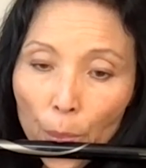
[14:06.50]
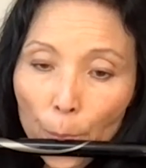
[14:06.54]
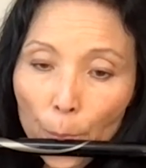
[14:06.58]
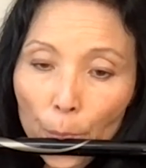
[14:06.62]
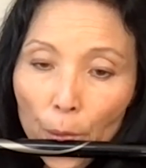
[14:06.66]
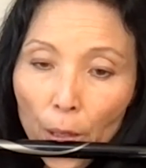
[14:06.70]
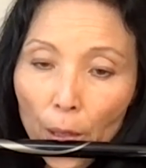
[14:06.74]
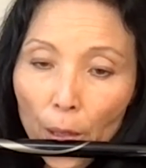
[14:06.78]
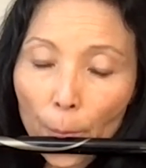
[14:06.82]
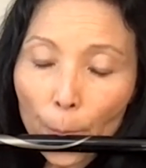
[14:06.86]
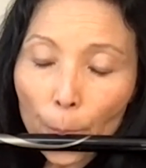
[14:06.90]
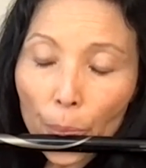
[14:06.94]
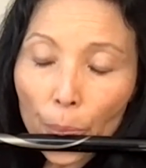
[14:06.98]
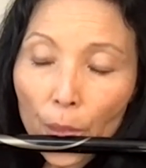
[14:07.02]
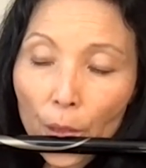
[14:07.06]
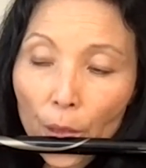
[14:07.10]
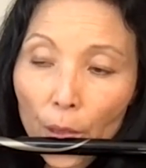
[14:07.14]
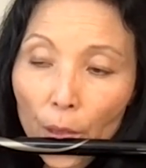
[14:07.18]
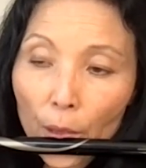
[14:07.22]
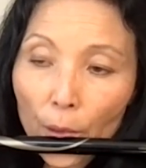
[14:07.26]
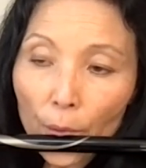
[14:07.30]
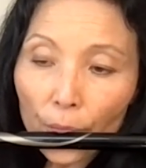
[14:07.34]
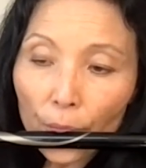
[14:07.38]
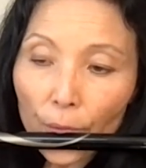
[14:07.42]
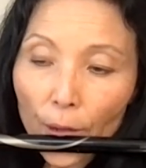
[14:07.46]
But
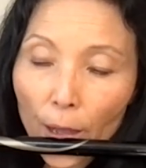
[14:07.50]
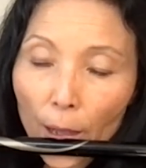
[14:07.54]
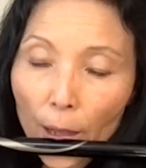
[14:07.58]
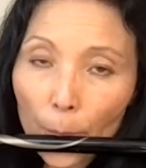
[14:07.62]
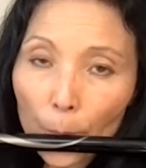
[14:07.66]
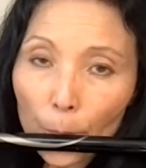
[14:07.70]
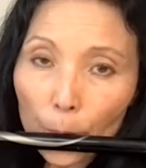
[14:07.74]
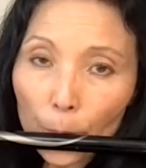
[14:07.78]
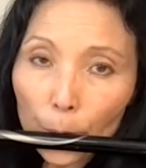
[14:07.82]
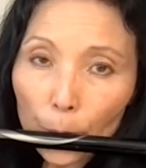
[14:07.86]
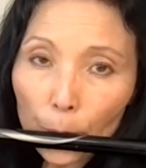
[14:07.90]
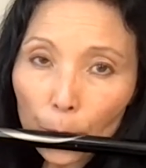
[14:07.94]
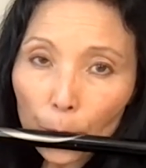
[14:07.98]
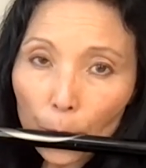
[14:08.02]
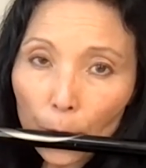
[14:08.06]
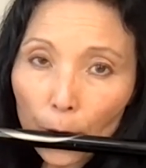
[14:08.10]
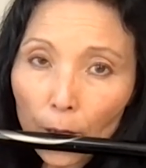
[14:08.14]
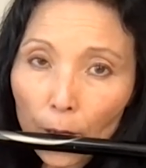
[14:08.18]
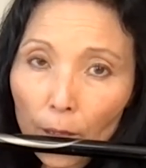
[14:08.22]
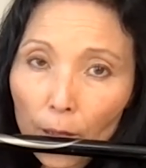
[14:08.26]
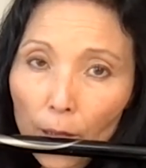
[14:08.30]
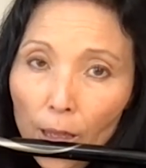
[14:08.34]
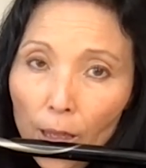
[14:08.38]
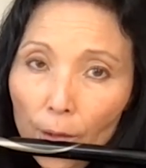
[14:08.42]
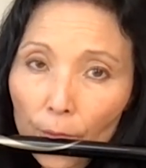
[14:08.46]
if I
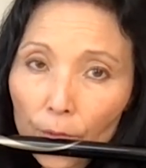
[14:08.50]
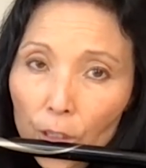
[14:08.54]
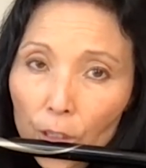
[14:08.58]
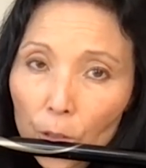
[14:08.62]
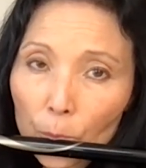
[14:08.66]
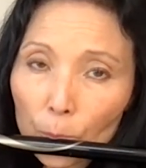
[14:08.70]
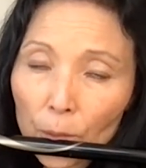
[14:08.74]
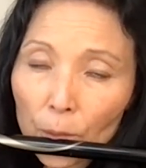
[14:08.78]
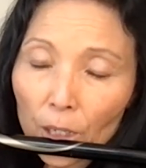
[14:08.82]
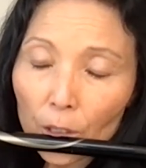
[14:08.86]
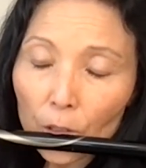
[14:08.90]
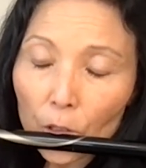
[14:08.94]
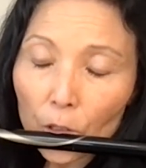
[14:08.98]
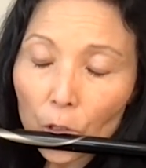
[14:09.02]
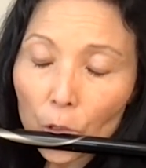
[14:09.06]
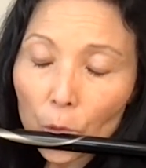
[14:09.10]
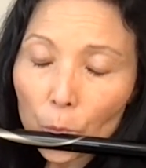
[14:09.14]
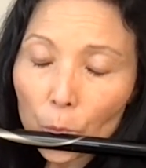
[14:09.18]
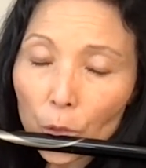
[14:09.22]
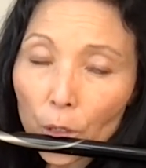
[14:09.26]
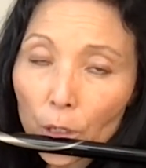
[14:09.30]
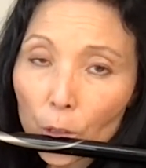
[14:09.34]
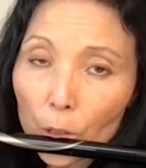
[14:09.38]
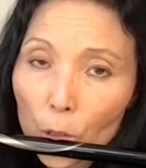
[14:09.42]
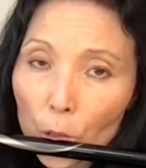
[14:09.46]
have my
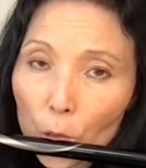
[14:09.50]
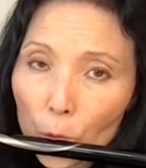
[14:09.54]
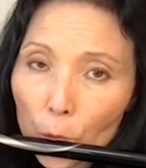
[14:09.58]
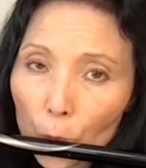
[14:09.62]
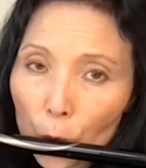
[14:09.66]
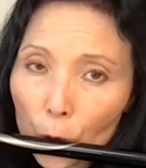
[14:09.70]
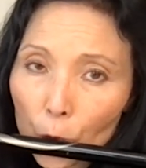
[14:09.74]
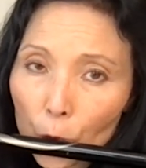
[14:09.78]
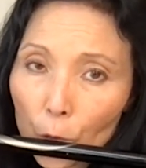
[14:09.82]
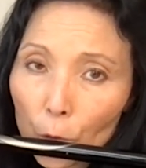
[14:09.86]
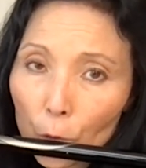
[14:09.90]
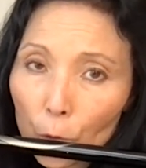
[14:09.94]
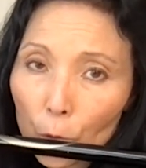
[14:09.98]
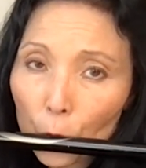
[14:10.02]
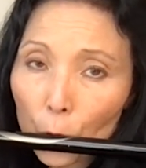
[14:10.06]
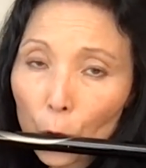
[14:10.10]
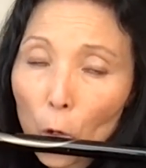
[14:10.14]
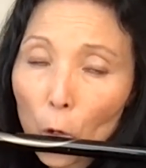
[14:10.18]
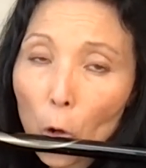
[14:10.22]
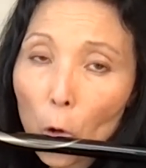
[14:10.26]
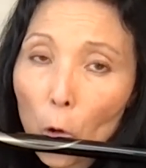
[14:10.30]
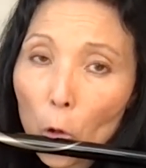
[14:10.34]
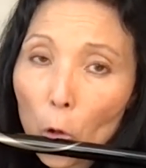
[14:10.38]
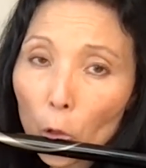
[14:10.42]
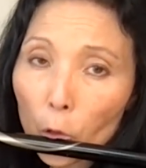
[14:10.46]
Shinobue too
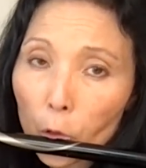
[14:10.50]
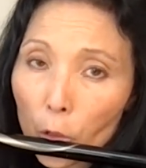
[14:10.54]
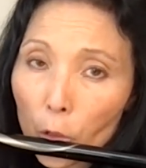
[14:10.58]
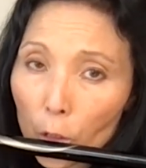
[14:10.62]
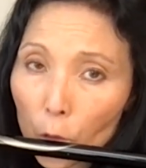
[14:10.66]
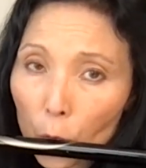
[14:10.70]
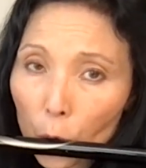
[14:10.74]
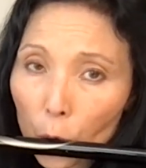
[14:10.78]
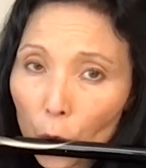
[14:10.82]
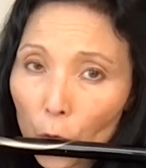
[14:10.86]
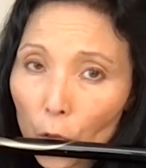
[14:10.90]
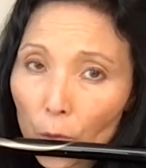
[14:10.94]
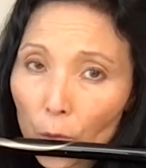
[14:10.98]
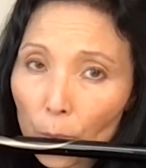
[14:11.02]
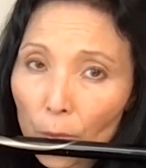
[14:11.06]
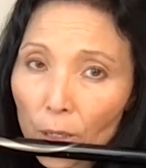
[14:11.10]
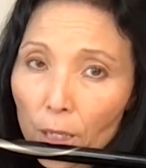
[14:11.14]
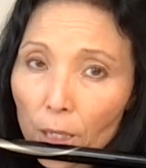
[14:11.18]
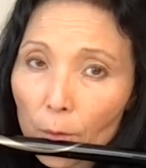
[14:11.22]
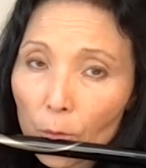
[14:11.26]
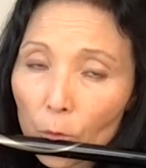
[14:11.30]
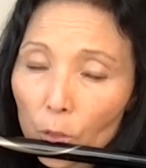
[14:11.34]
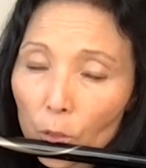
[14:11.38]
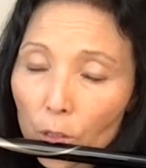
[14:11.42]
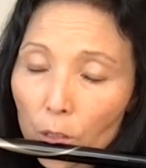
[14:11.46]
rolled in toward
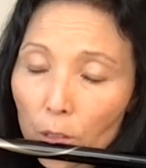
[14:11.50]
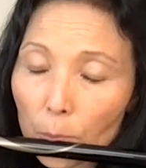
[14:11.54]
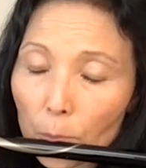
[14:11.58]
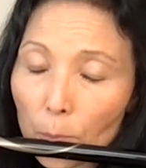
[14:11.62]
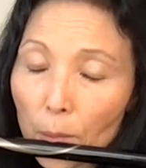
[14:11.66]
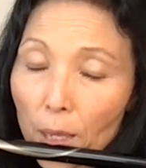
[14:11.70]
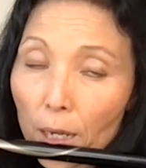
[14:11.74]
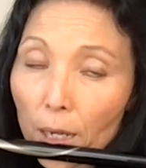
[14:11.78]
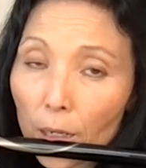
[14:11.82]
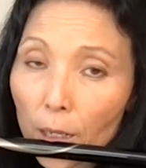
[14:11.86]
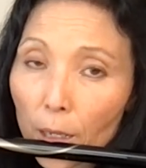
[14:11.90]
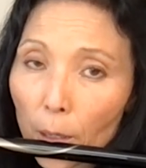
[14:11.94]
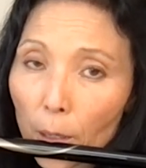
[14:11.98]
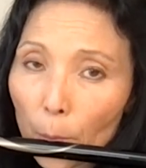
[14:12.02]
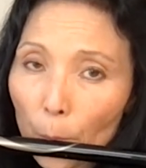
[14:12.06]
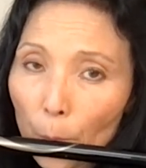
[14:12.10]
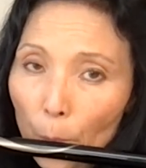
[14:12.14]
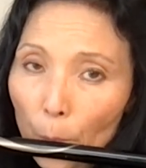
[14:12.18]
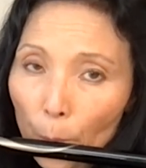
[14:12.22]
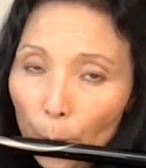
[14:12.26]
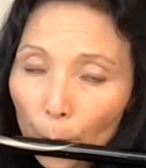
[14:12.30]
me, which is neri,